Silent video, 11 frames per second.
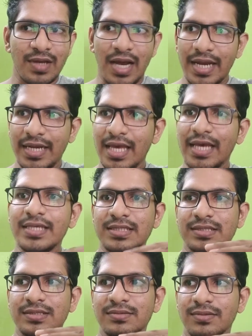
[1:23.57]
Idea
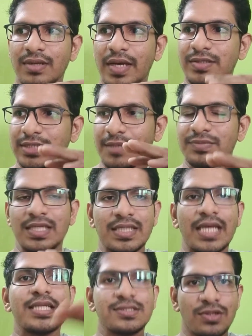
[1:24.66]
is something
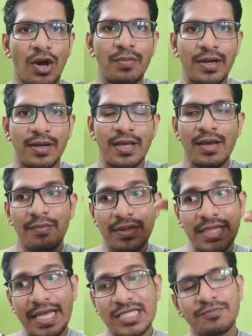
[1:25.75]
that is common, but
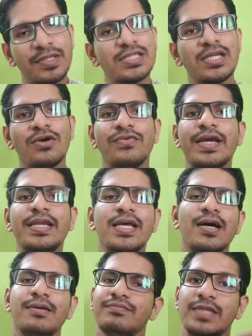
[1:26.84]
the expression of
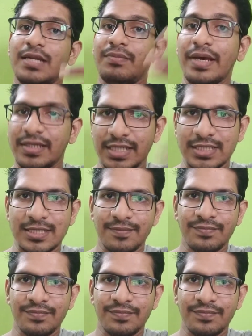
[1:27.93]
idea, that matters.